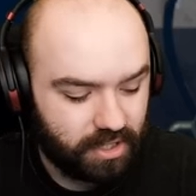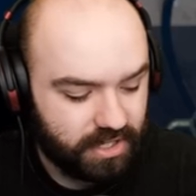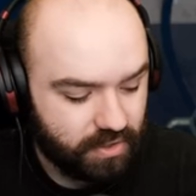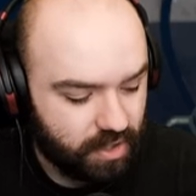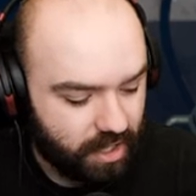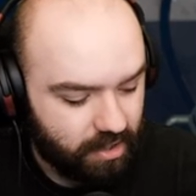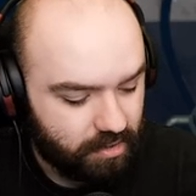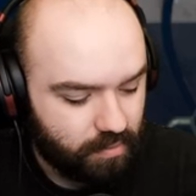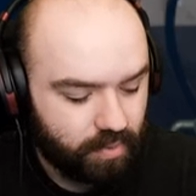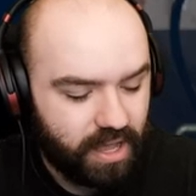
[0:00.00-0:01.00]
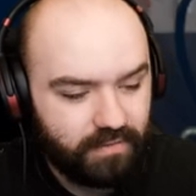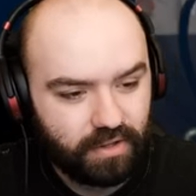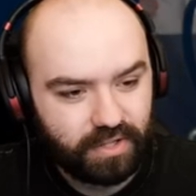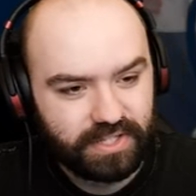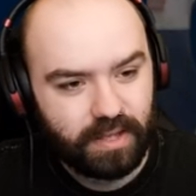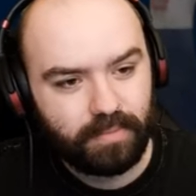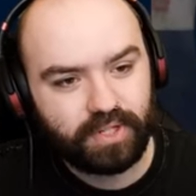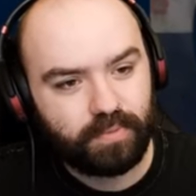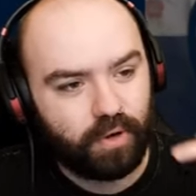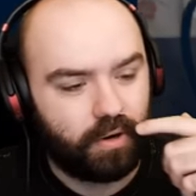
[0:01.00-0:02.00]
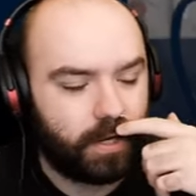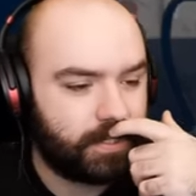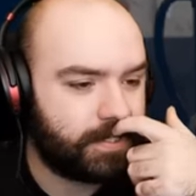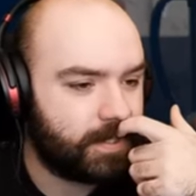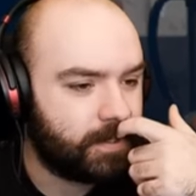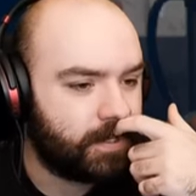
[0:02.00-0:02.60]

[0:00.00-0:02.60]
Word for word: that's okay. We haven't lost that much progress.